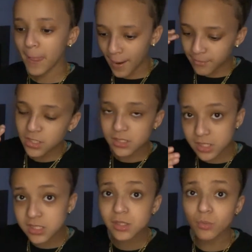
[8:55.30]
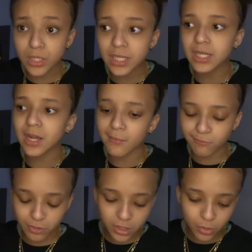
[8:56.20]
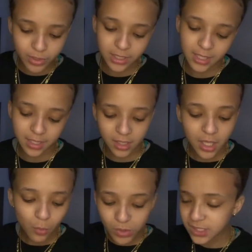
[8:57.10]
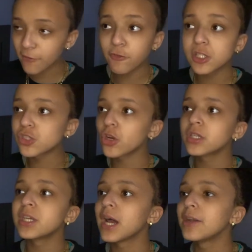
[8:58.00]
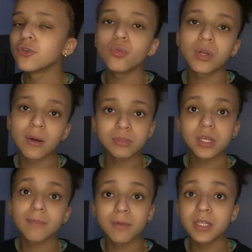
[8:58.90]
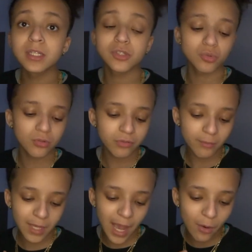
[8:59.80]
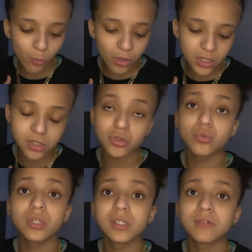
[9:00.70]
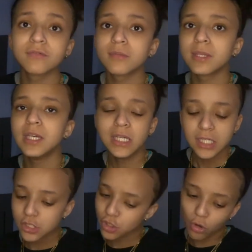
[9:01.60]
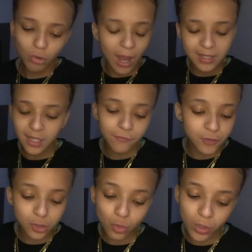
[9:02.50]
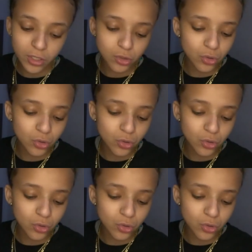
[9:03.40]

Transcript: I'm consistent with it and I'm real with it. Like once I first started it, I knew what I was committing to. You feel me? I wanted to do this. You feel me? So I definitely do want to do